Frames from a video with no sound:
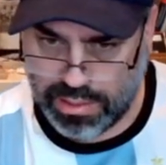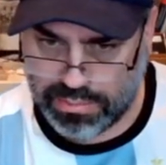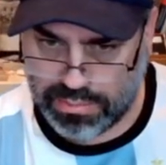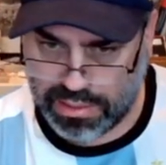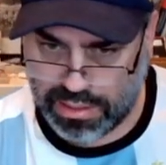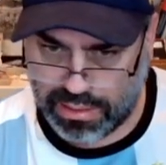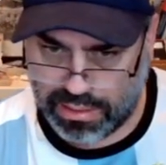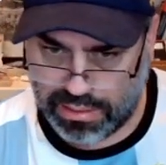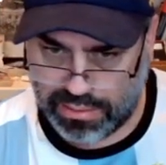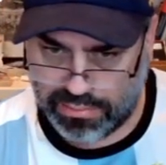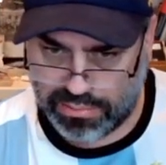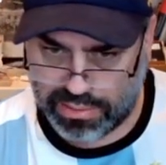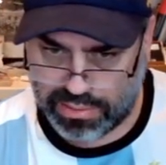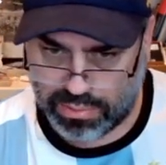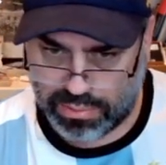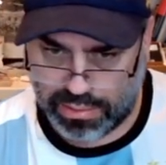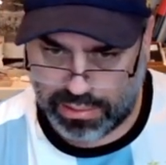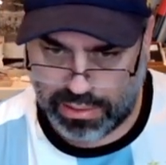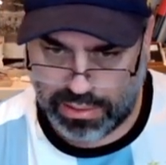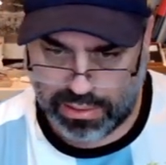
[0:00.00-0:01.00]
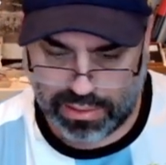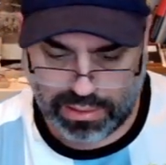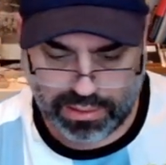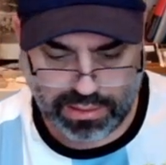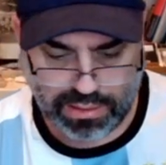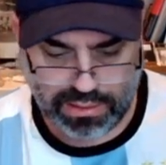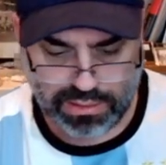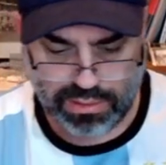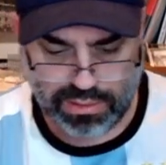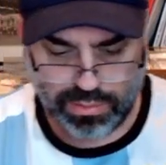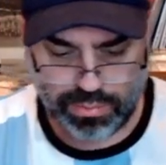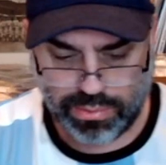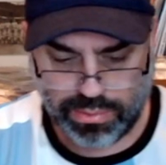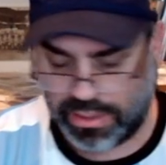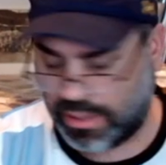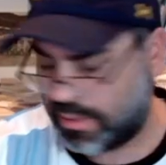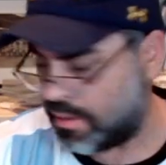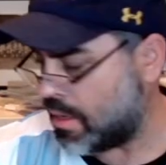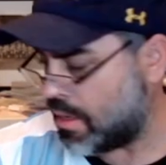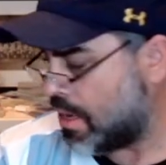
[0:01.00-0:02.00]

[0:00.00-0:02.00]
I'm just gonna leave this one here. I think it's so pretty,